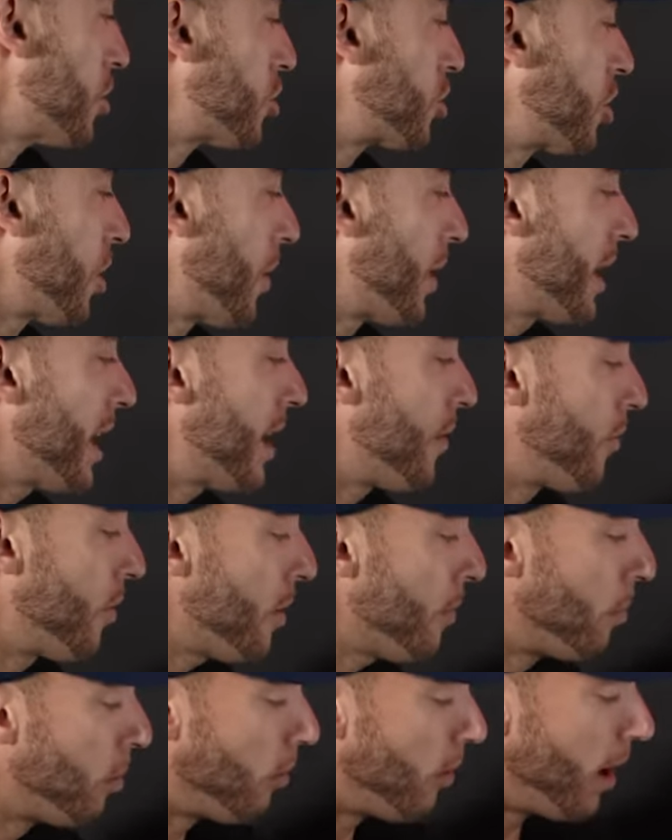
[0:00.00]
So again, if
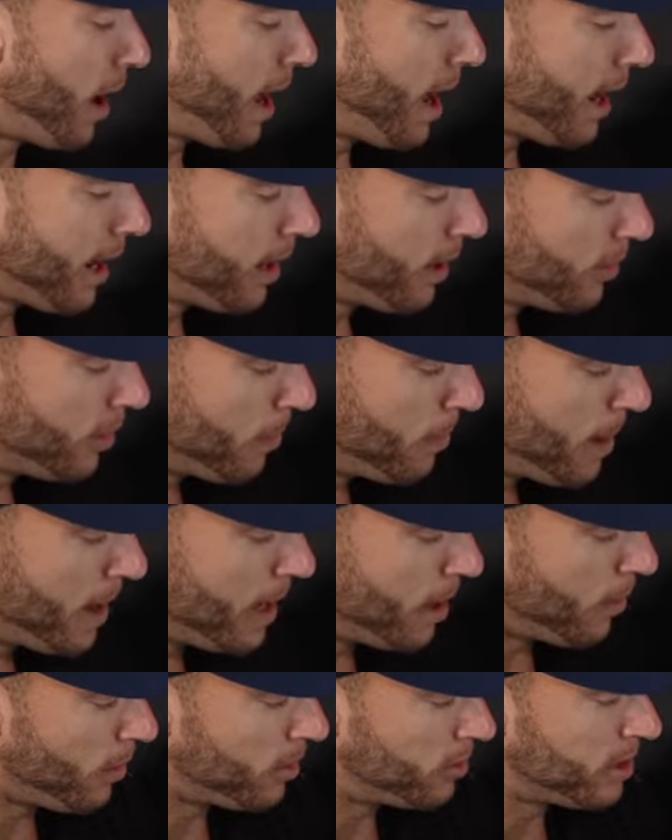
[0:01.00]
we block the
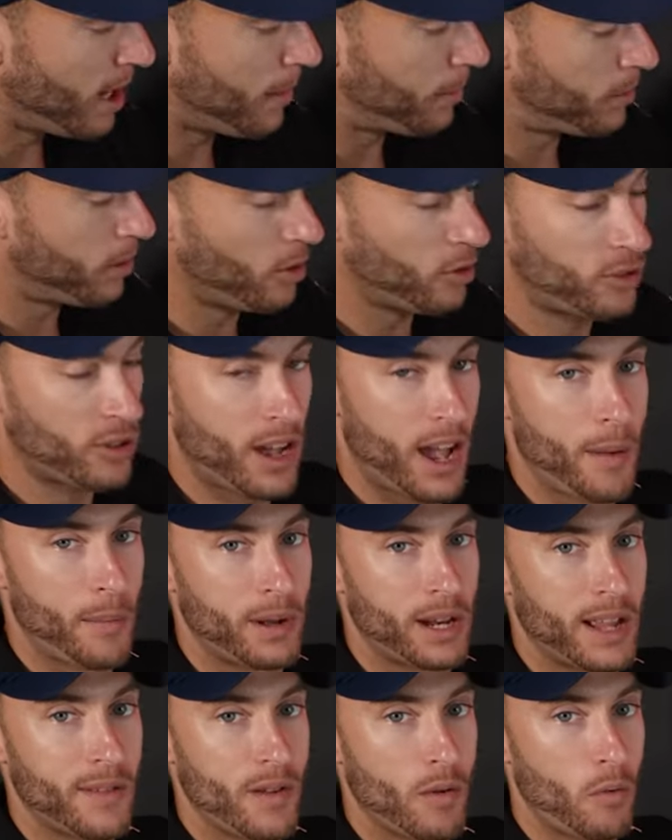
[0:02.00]
beta receptors, I'm
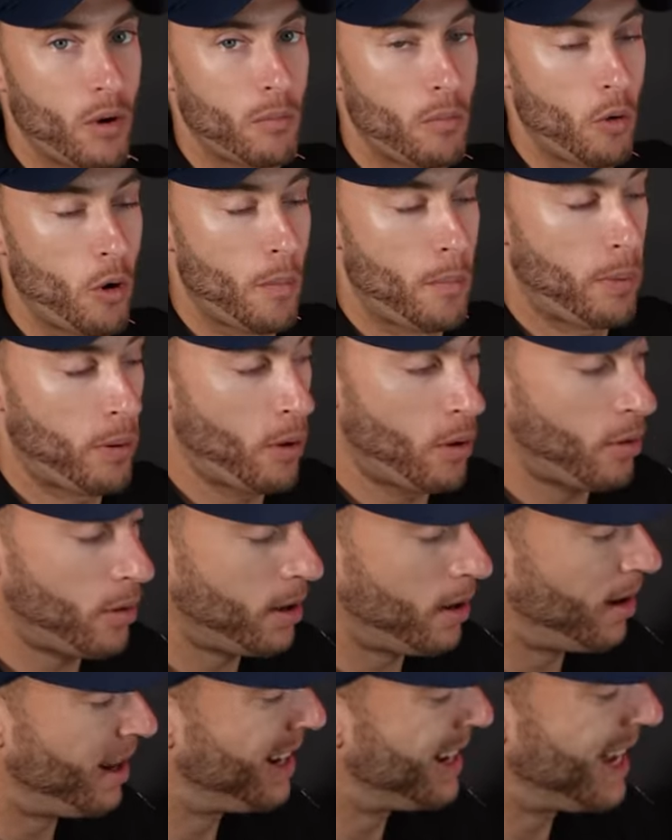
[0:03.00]
going to give you one more pearl
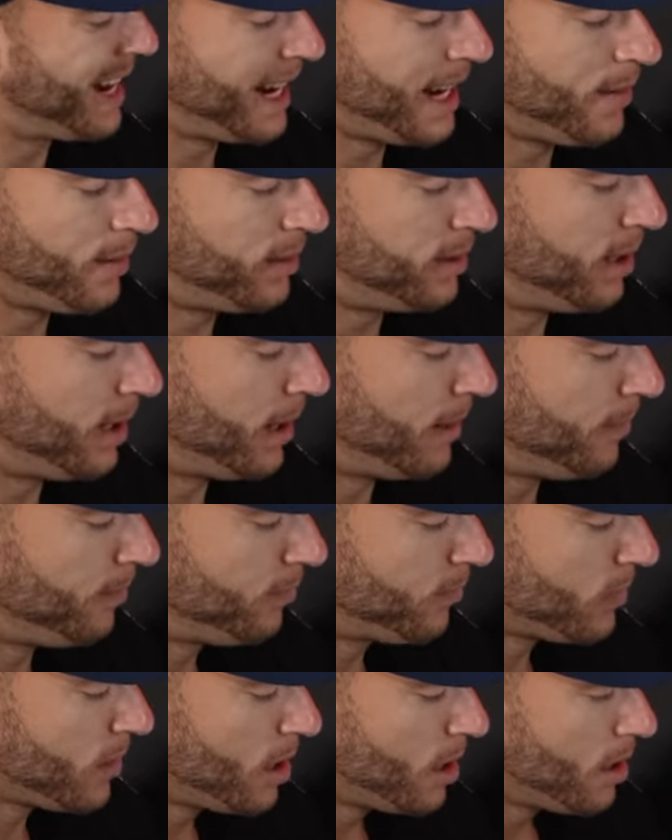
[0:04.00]
here. I got to give it to you.
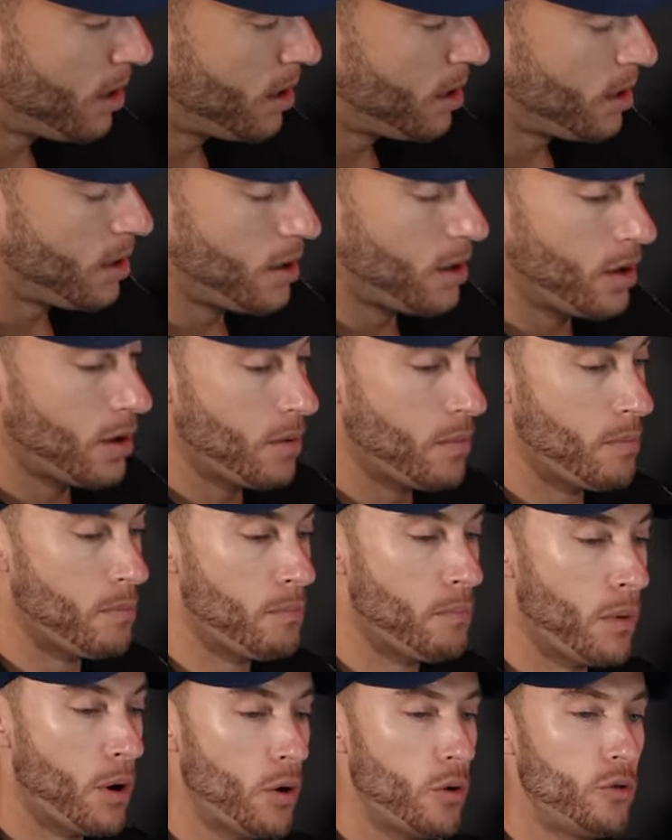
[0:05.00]

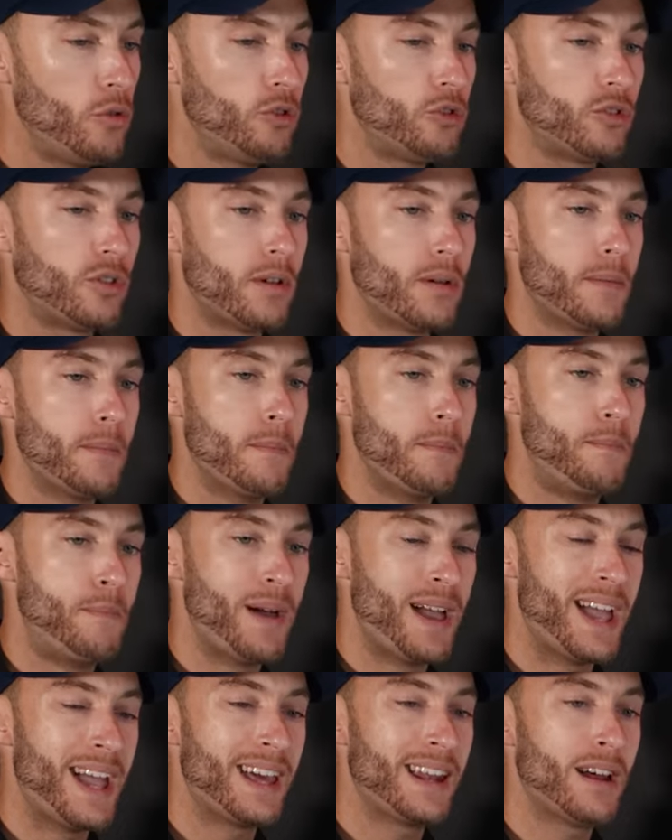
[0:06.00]
Most
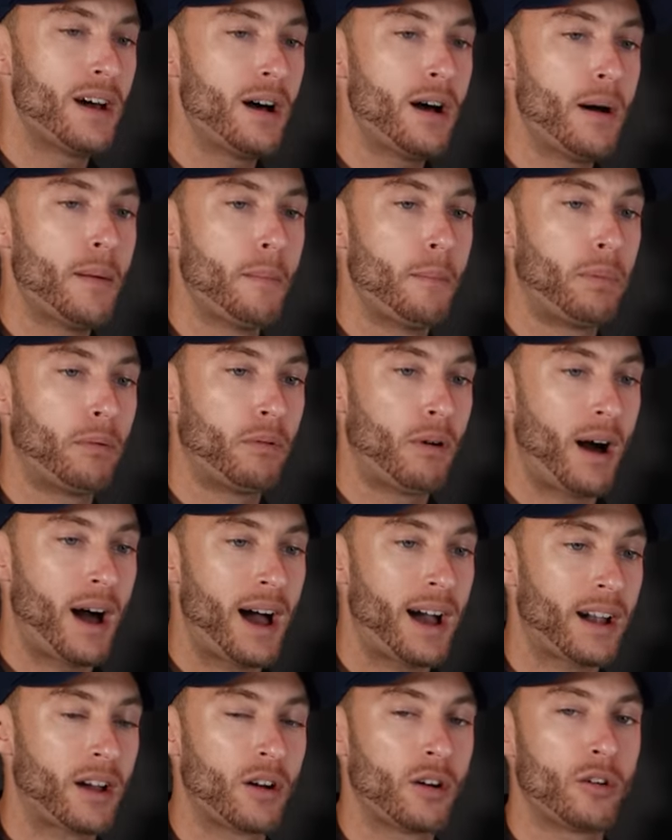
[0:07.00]
beta
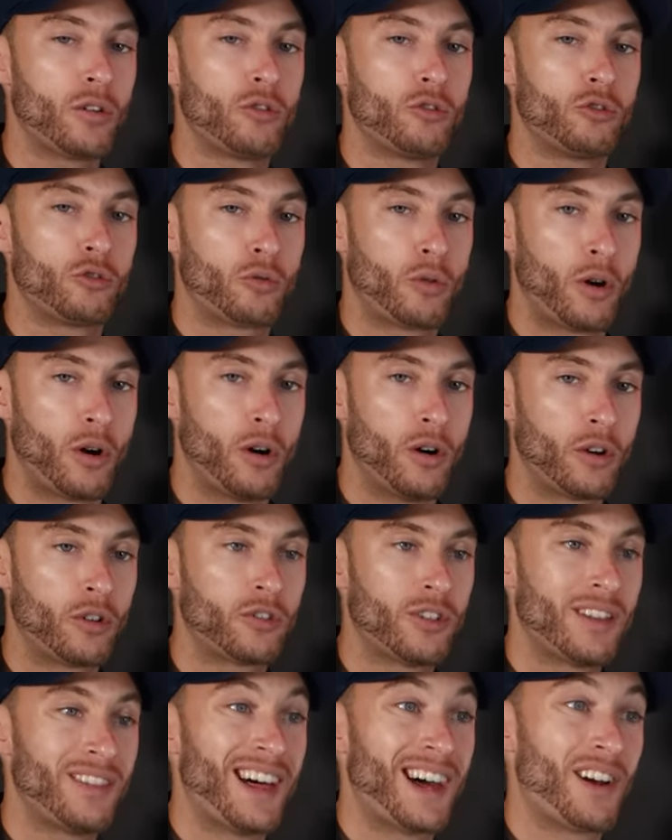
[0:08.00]
blocker
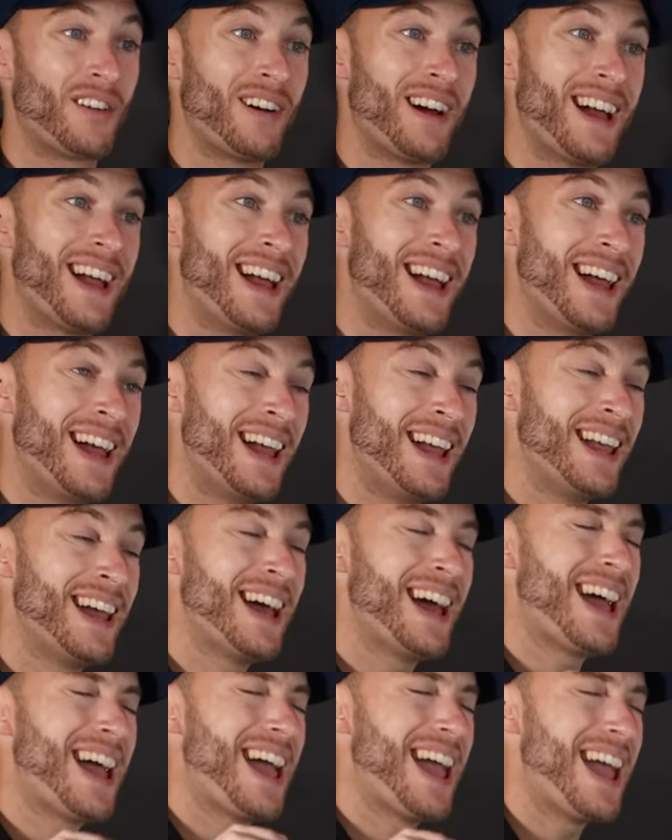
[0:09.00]
drugs that are an
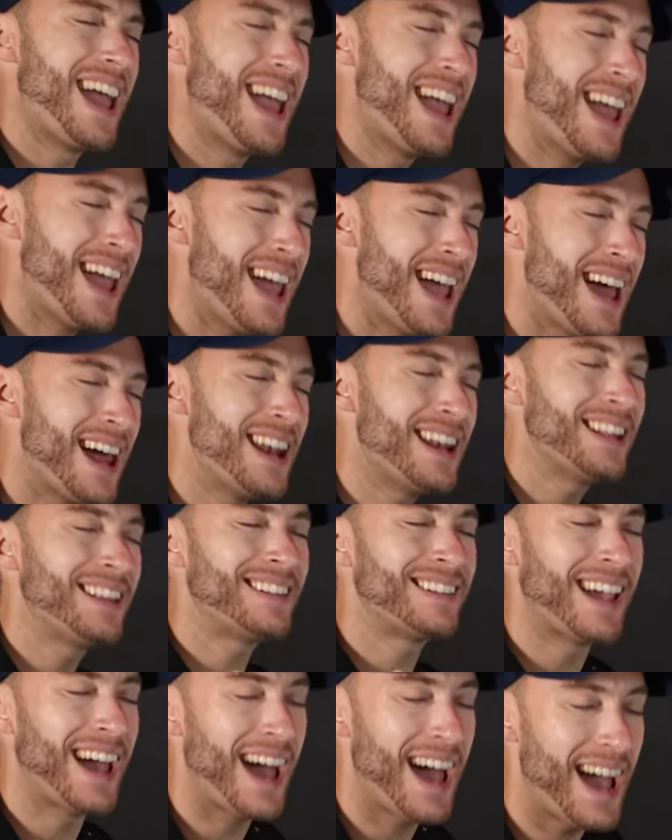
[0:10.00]

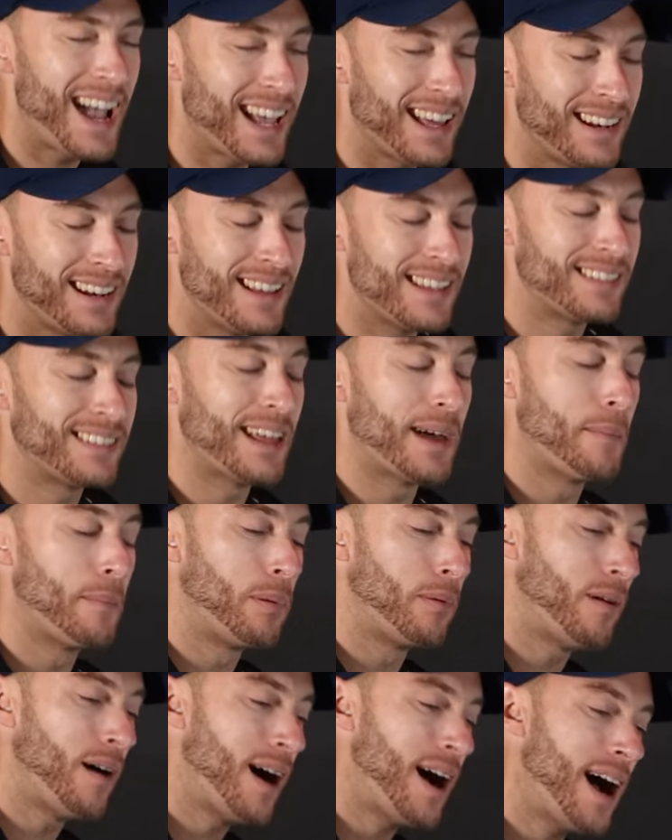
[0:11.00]
antagonist
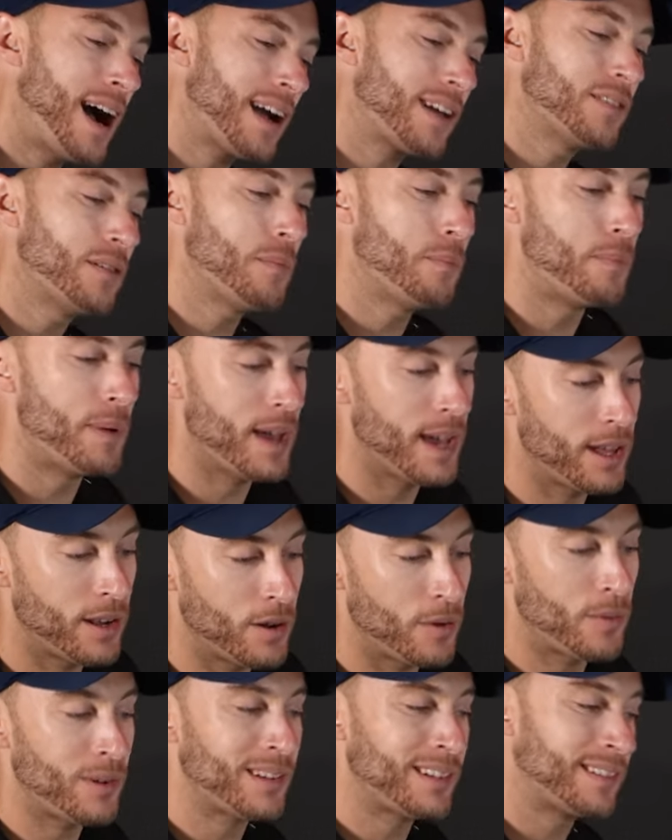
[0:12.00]
that block the
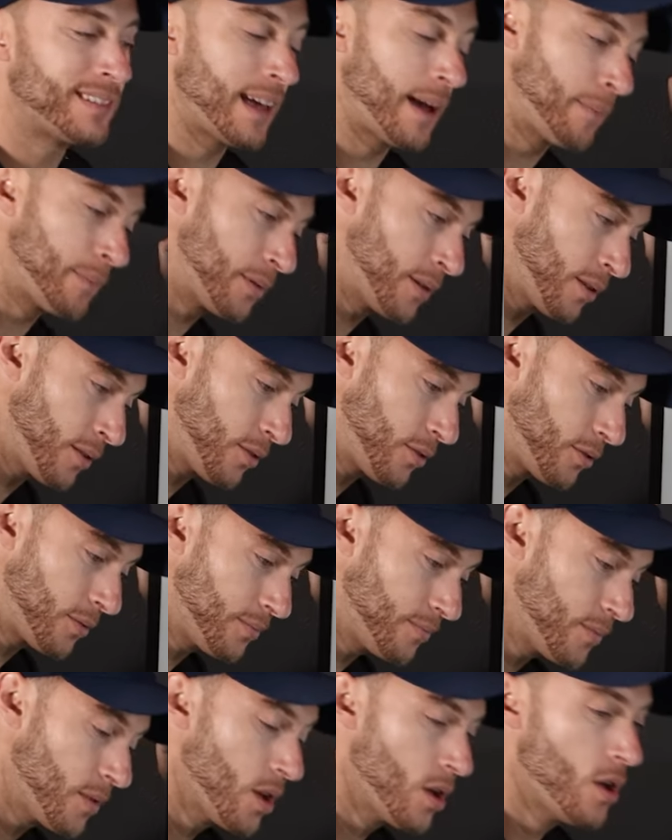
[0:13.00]
beta receptors,
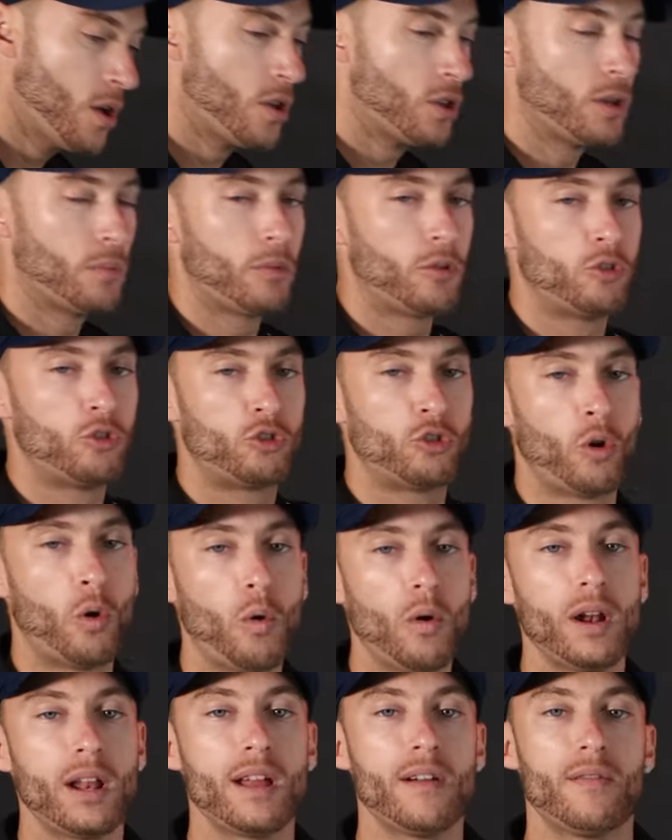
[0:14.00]
the
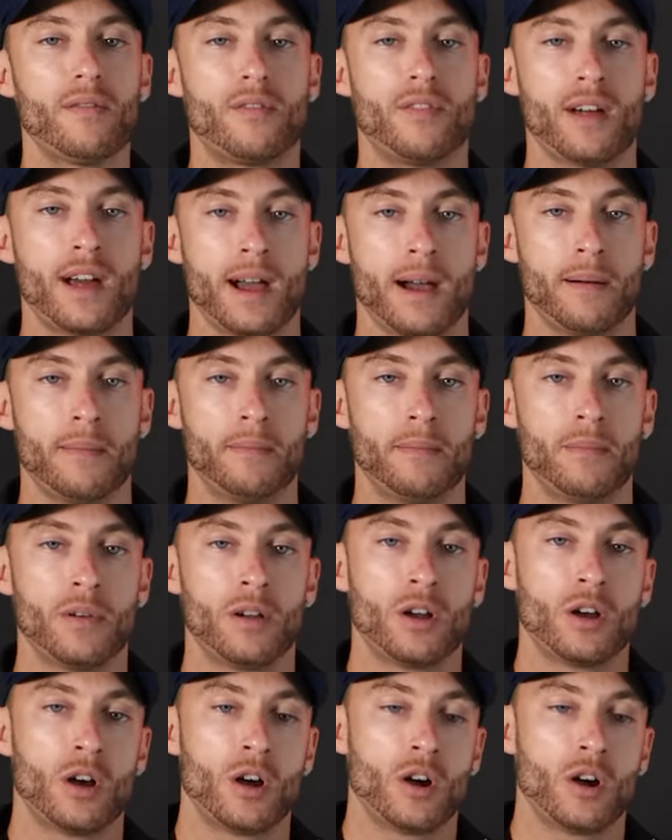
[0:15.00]
majority of them